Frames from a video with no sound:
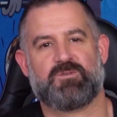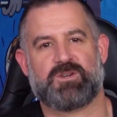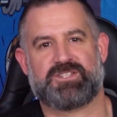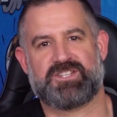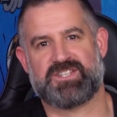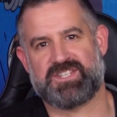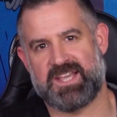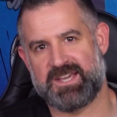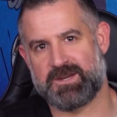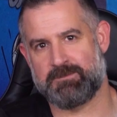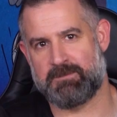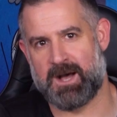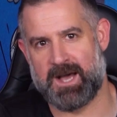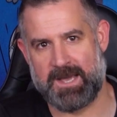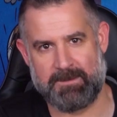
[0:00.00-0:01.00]
for us to say
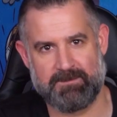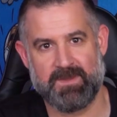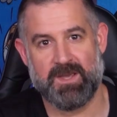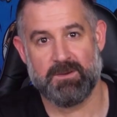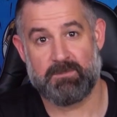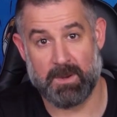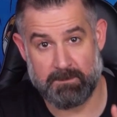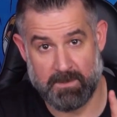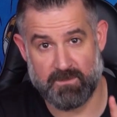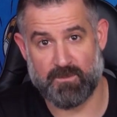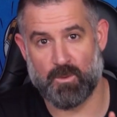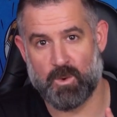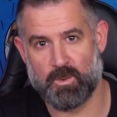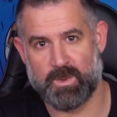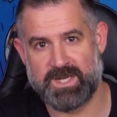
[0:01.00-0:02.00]
goodbye, but
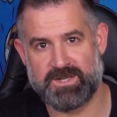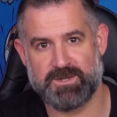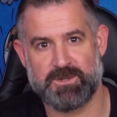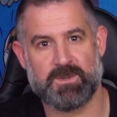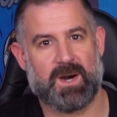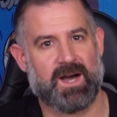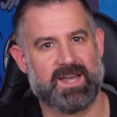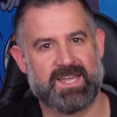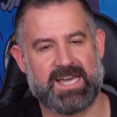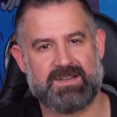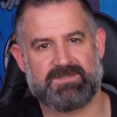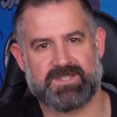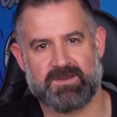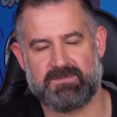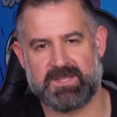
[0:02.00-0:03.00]
before we do, I
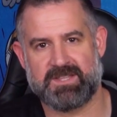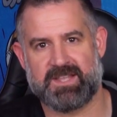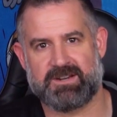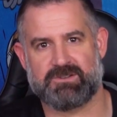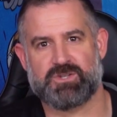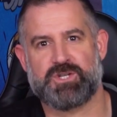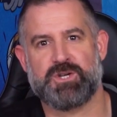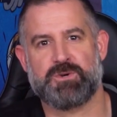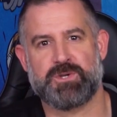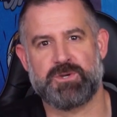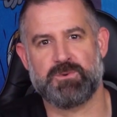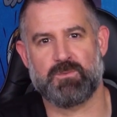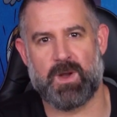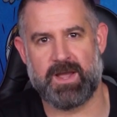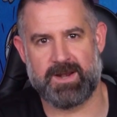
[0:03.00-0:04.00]
have something that'll cheer
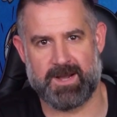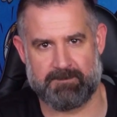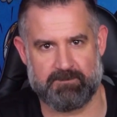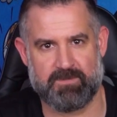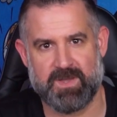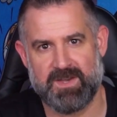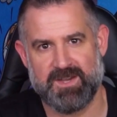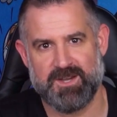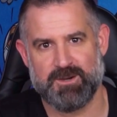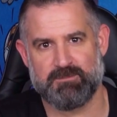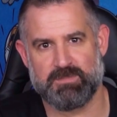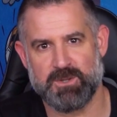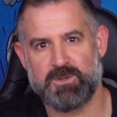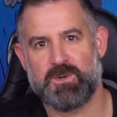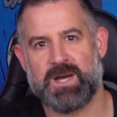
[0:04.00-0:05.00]
you right up.
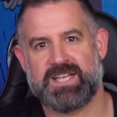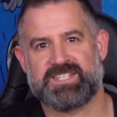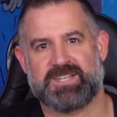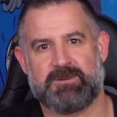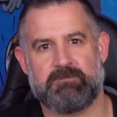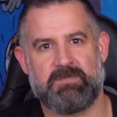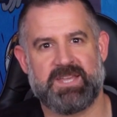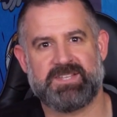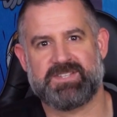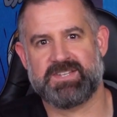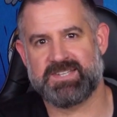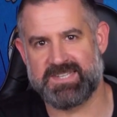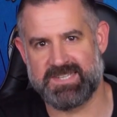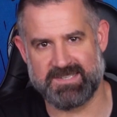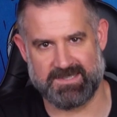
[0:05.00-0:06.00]
Blue has an
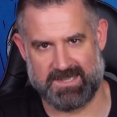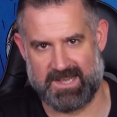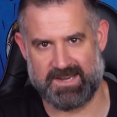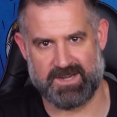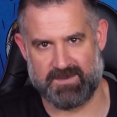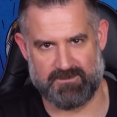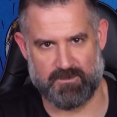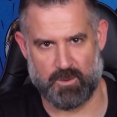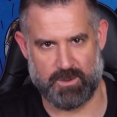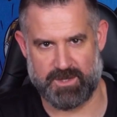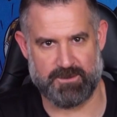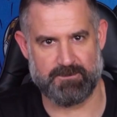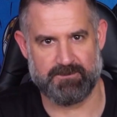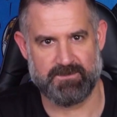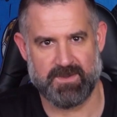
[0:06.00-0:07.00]
amazing deal lined up for you.
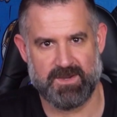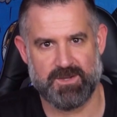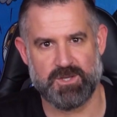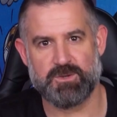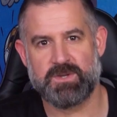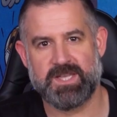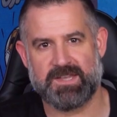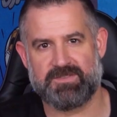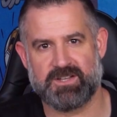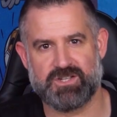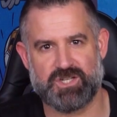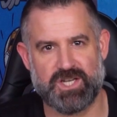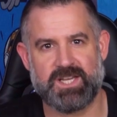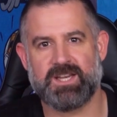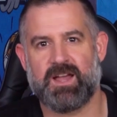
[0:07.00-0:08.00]
You can get the
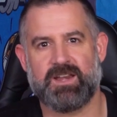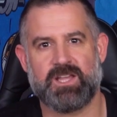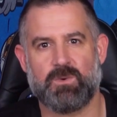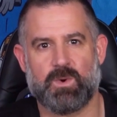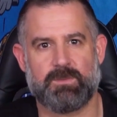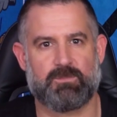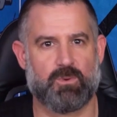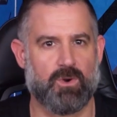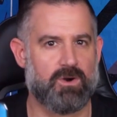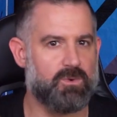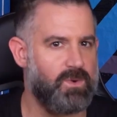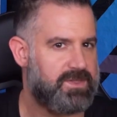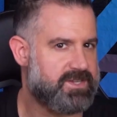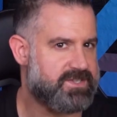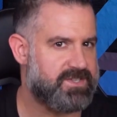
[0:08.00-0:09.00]
G91 Pro
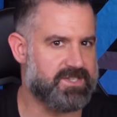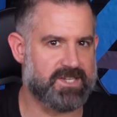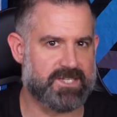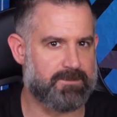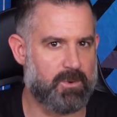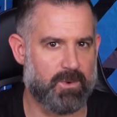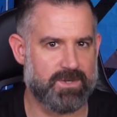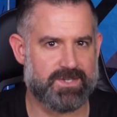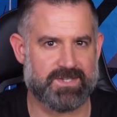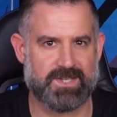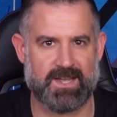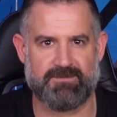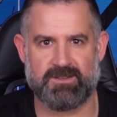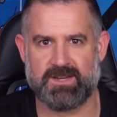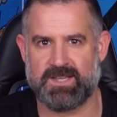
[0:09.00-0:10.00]
with its
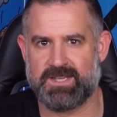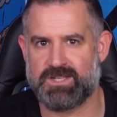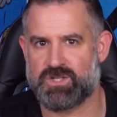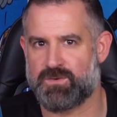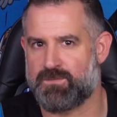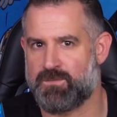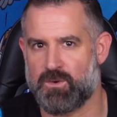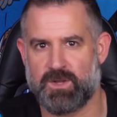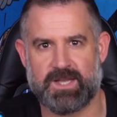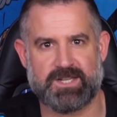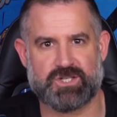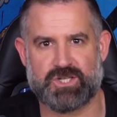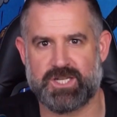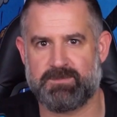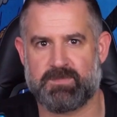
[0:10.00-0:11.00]
6.7-inch Full
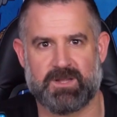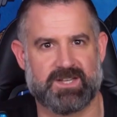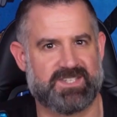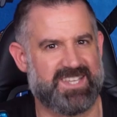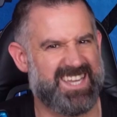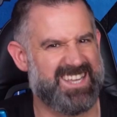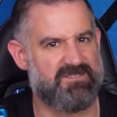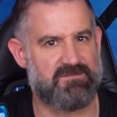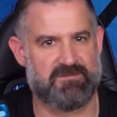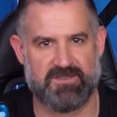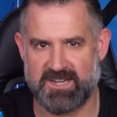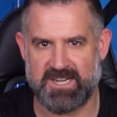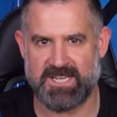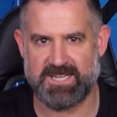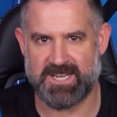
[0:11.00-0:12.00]
HD Plus
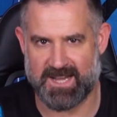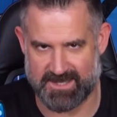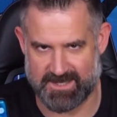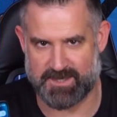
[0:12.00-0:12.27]
Infinity Dot